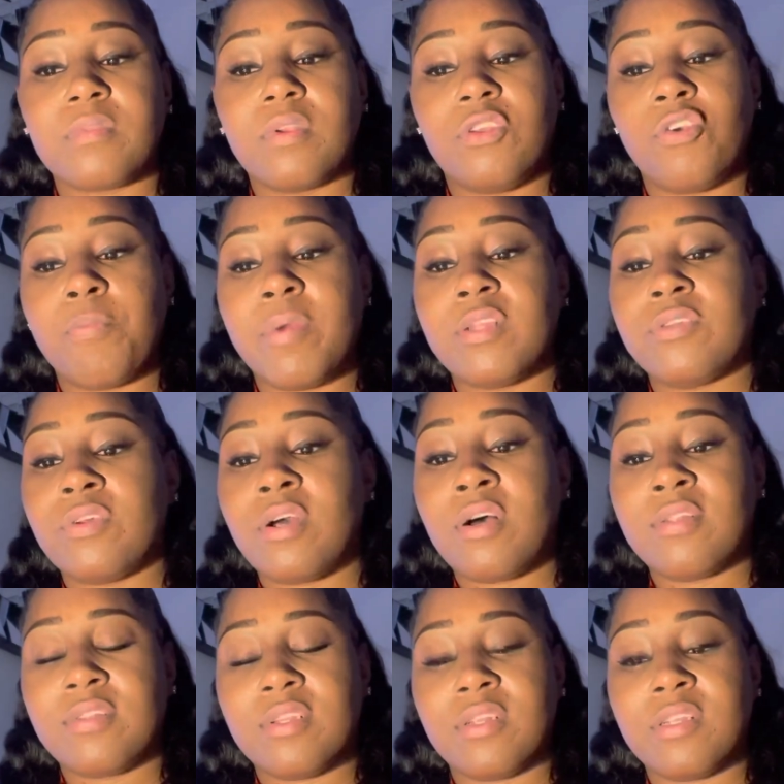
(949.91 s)
Your mental
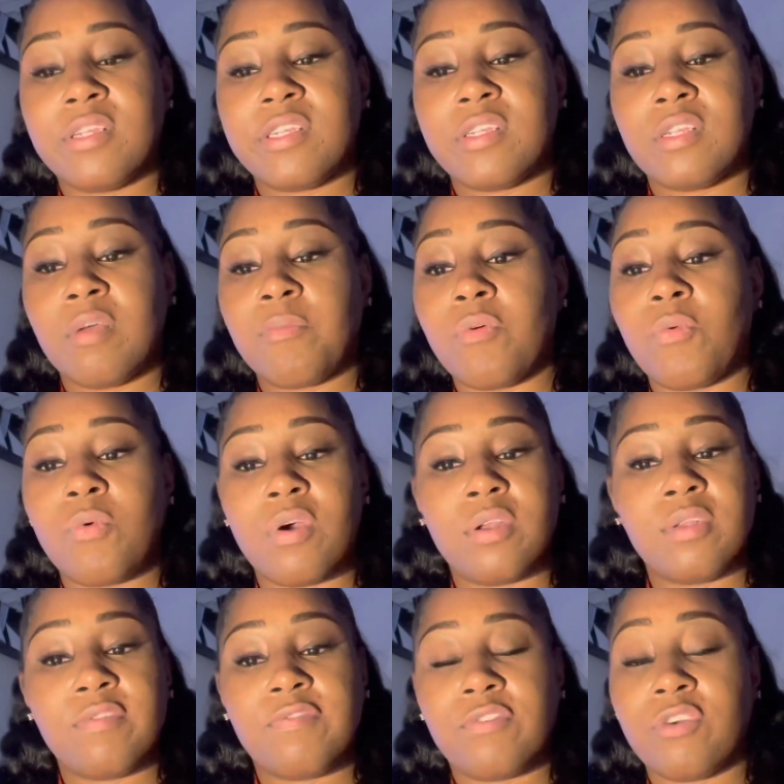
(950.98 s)
health is number
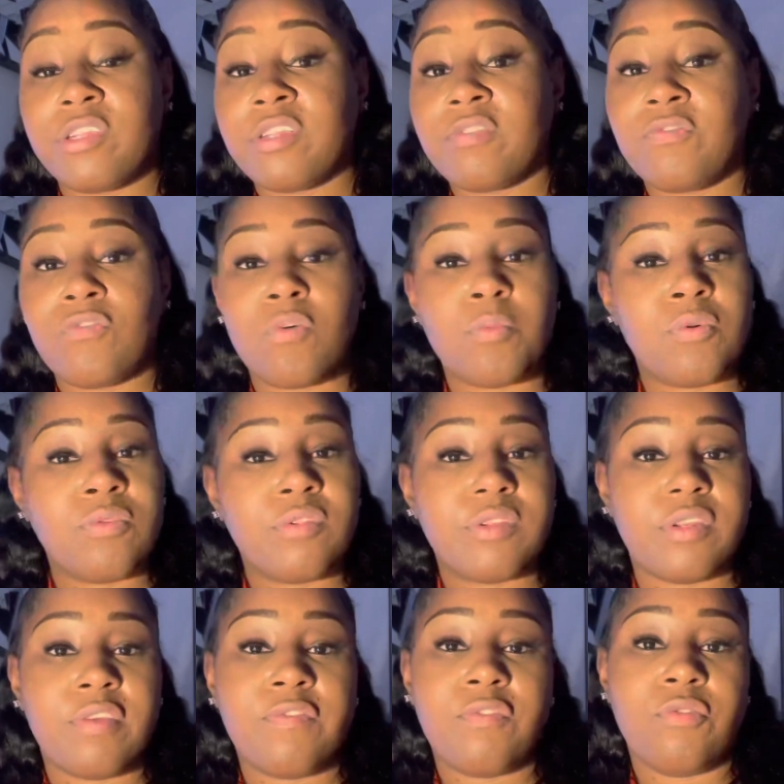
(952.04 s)
one, first and foremost.
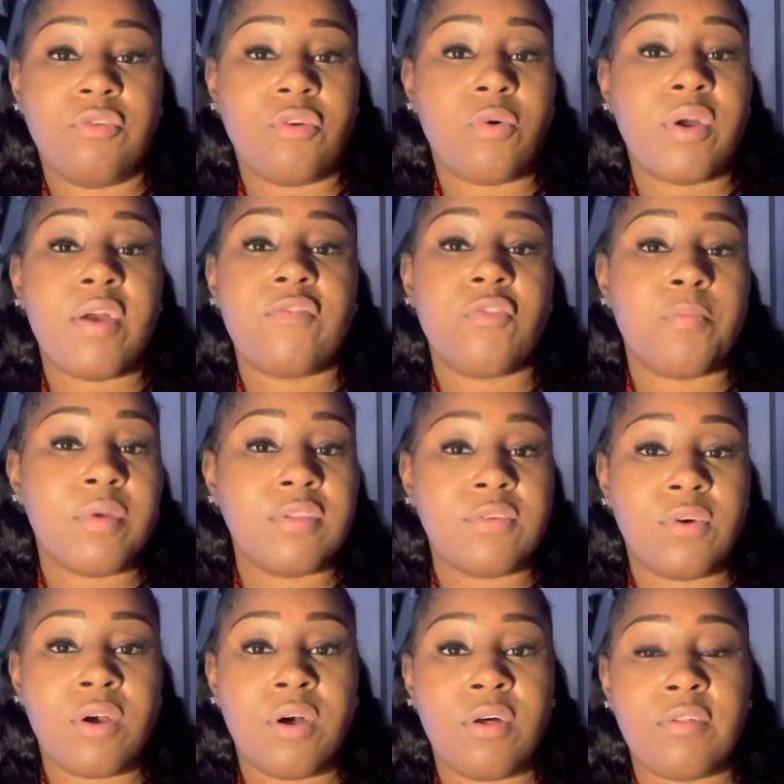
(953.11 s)
If you don't have your mental
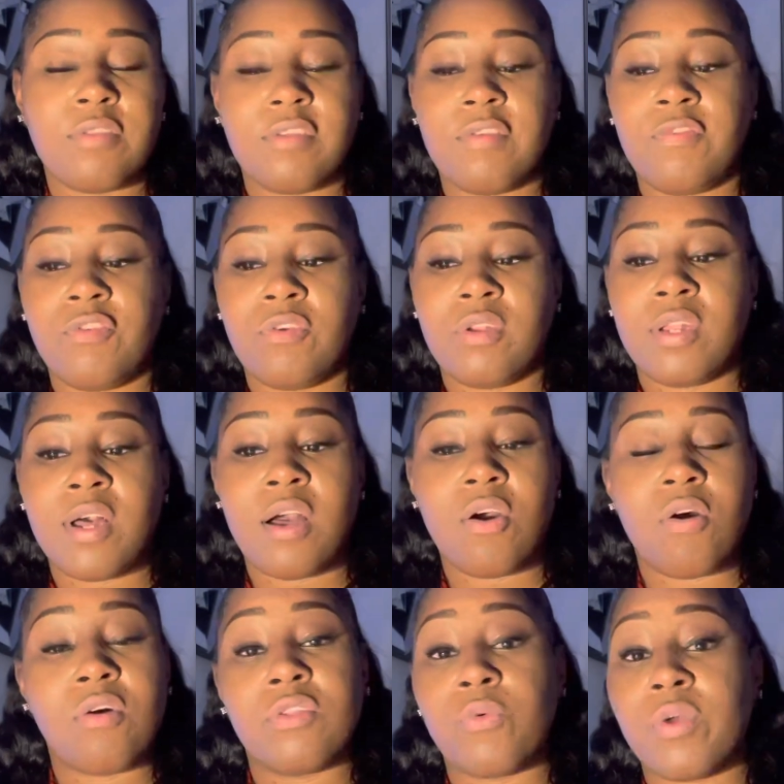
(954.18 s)
health, if you're not
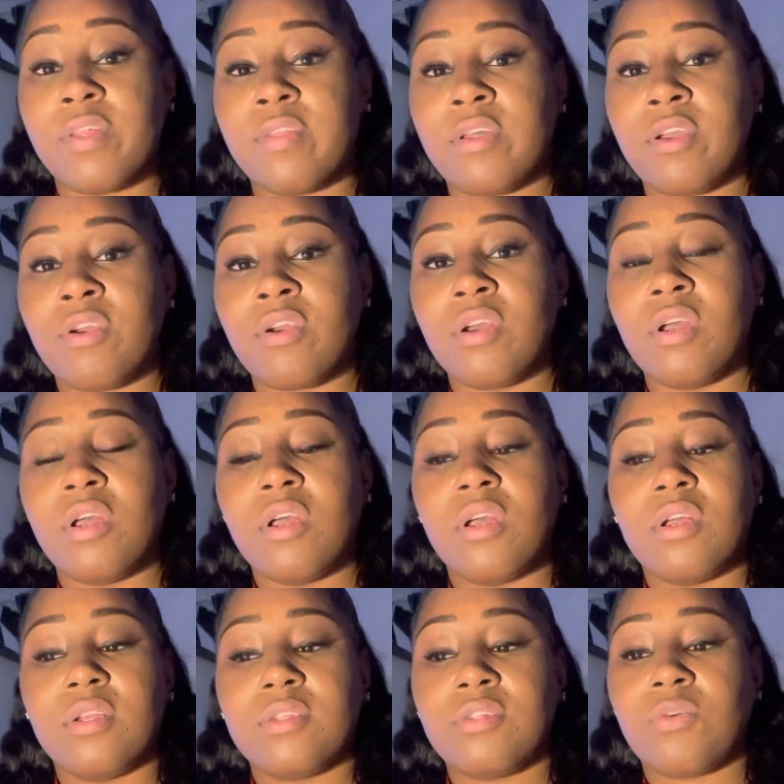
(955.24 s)
all the way there
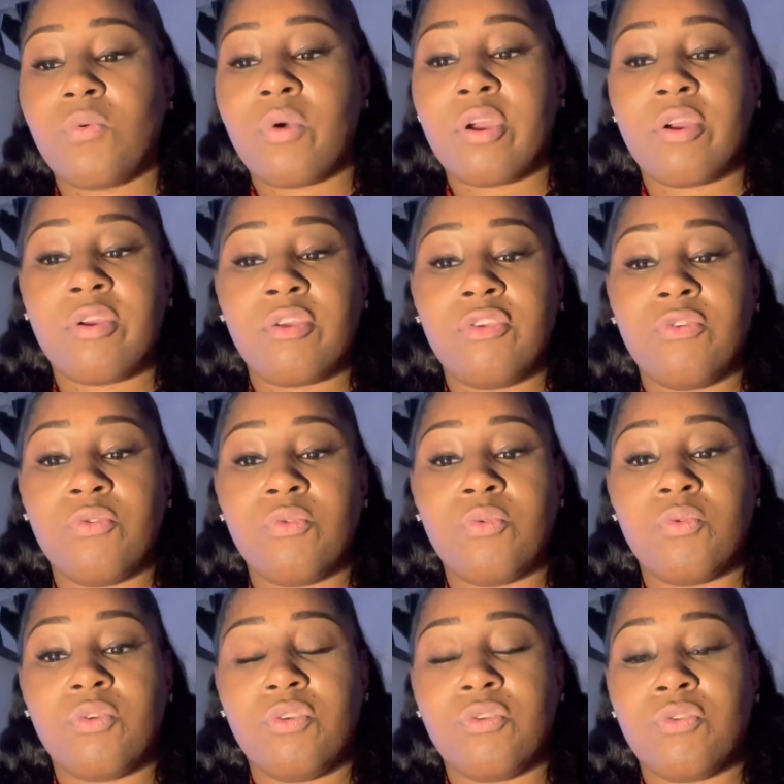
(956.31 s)
to where
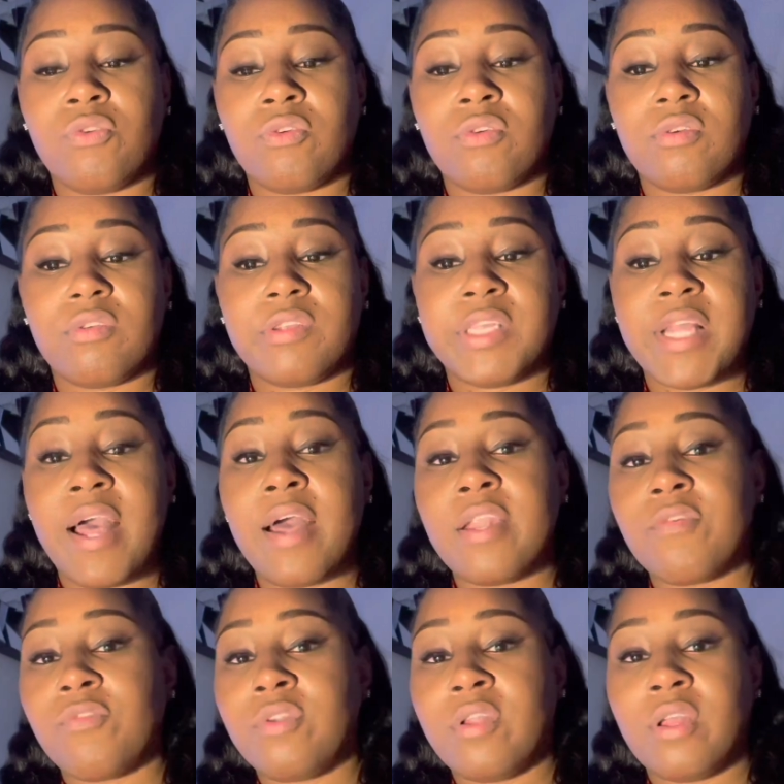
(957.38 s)
you're sad
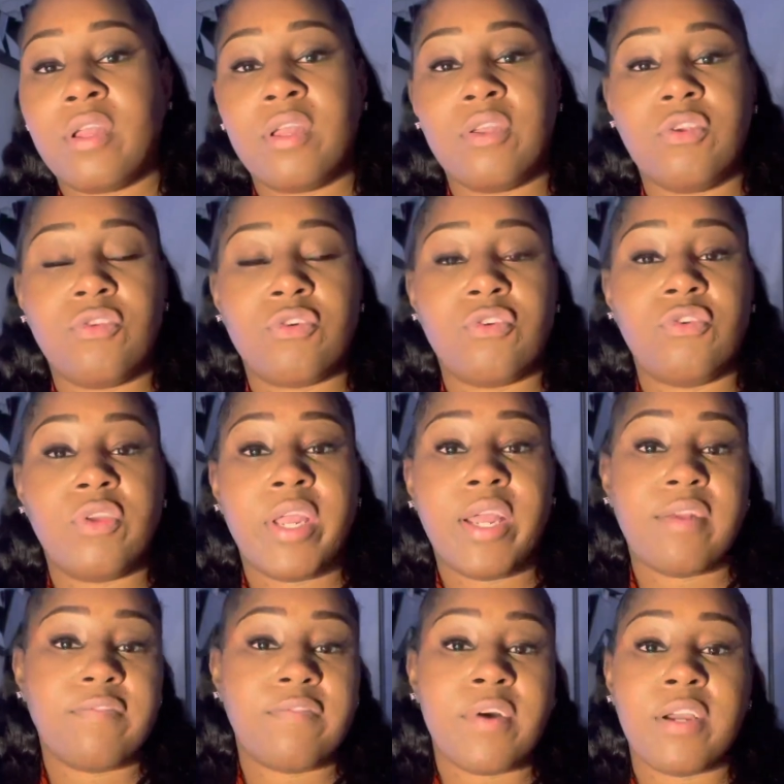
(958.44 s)
every day, you
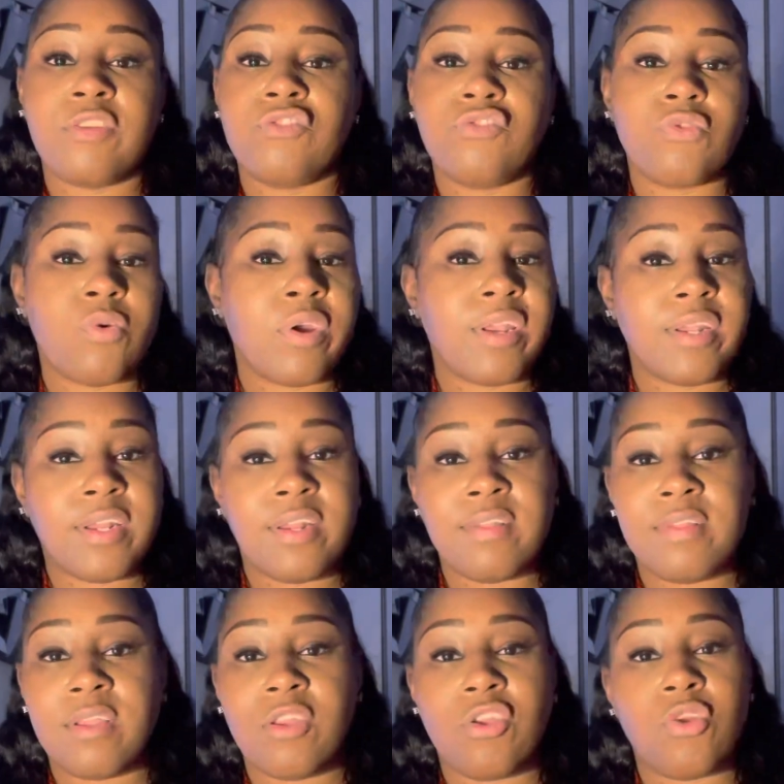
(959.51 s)
can't find joy in
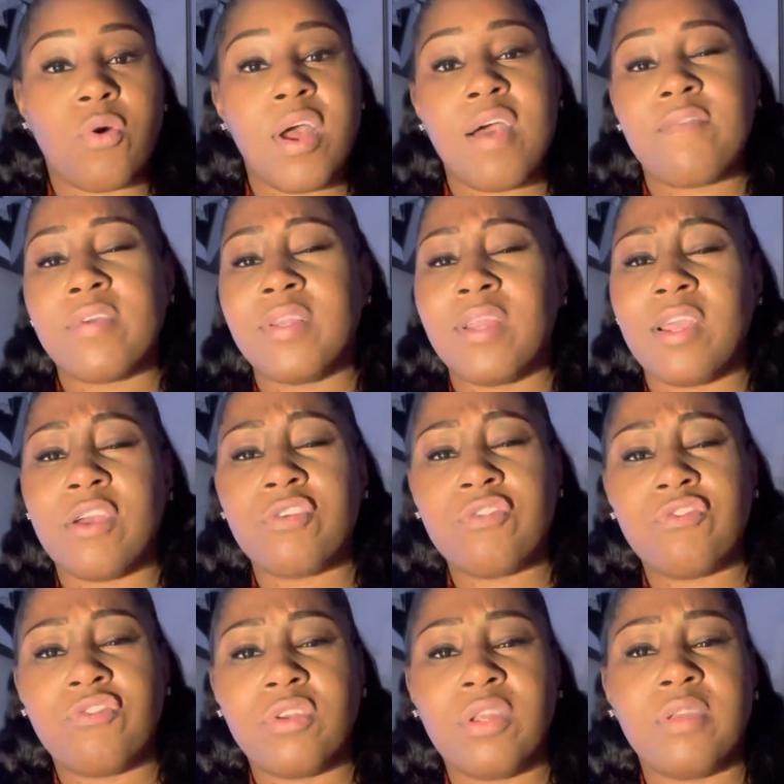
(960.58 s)
anything, you don't have any
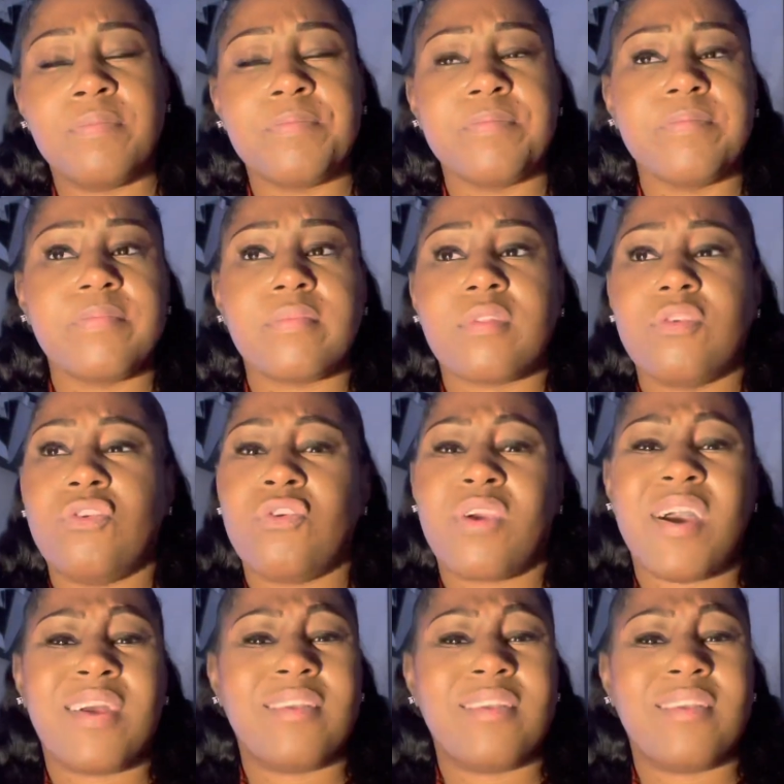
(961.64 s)
energy, you're kind